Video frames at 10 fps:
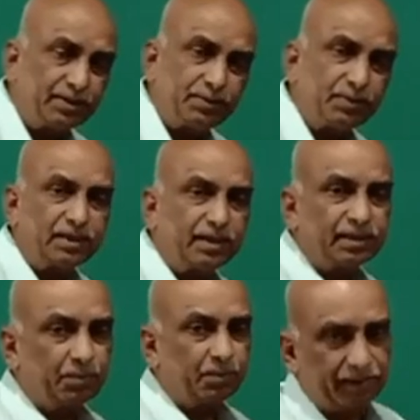which takes
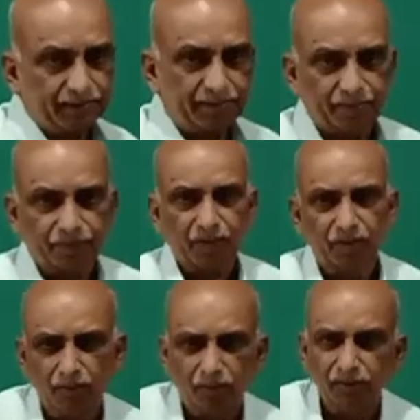place,
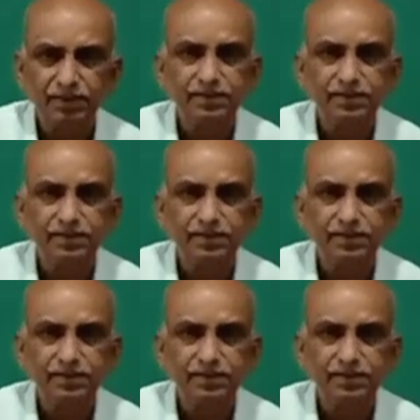all these